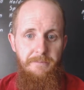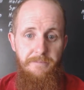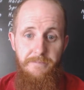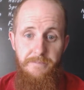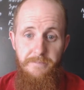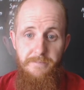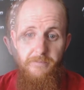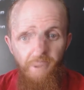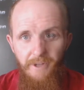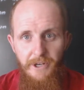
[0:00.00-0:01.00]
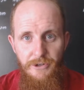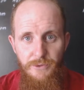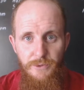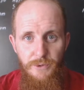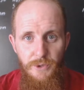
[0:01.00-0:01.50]
and I was blind
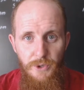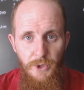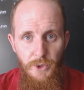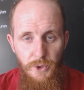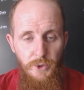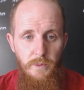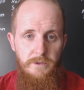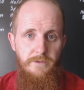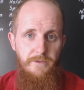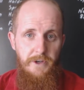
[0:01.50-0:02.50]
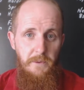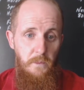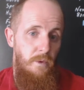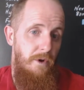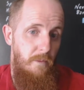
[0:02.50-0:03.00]
to who was a
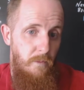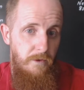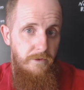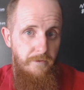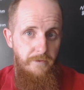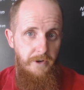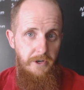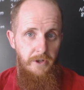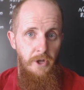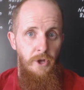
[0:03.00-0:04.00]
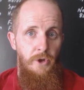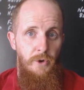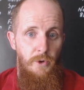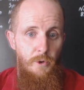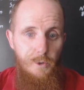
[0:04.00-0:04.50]
friend, what was a friend, who
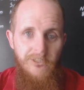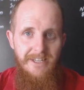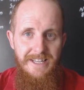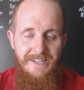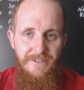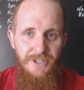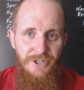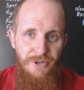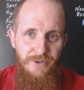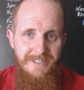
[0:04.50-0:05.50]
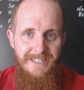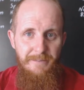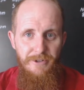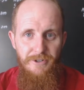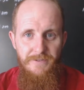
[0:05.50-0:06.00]
to trust, and even the
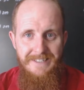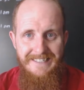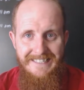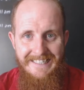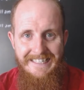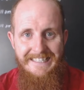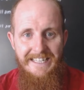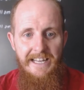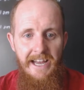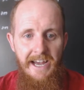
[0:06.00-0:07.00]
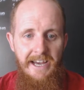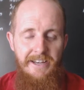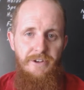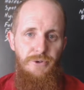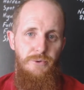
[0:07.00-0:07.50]
concept of deceit
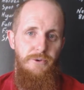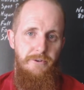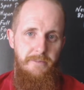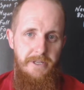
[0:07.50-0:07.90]
hadn't dawned